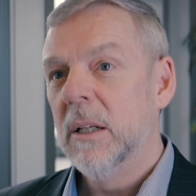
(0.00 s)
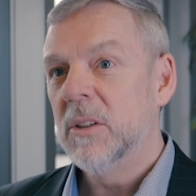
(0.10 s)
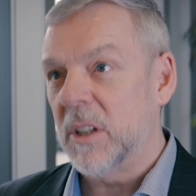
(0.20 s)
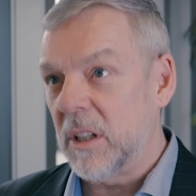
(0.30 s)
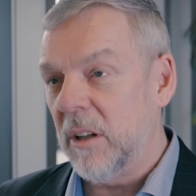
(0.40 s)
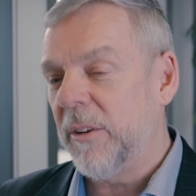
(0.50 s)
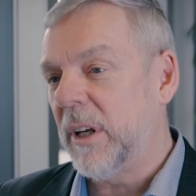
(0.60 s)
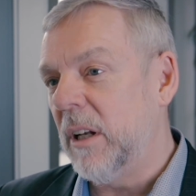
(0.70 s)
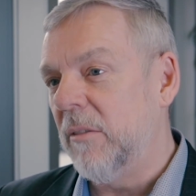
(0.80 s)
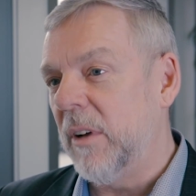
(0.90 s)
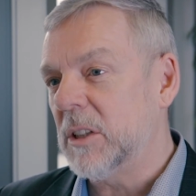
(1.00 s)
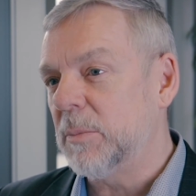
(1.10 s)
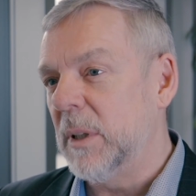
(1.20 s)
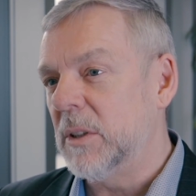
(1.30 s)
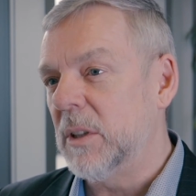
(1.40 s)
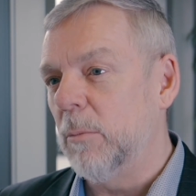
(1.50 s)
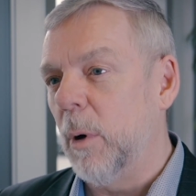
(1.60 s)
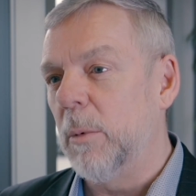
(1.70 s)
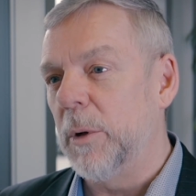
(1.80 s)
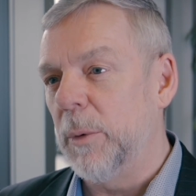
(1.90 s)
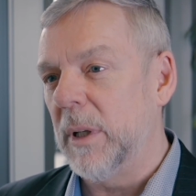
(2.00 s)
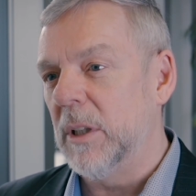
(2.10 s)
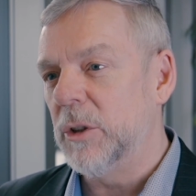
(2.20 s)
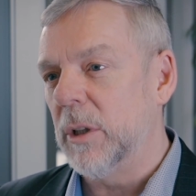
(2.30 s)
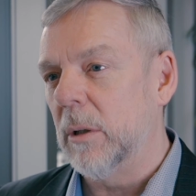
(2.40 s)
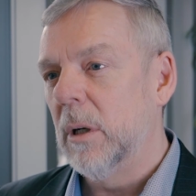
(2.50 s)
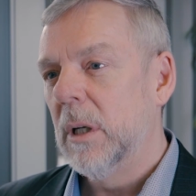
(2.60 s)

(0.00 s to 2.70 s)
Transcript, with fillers: significant investments in what we're doing this year.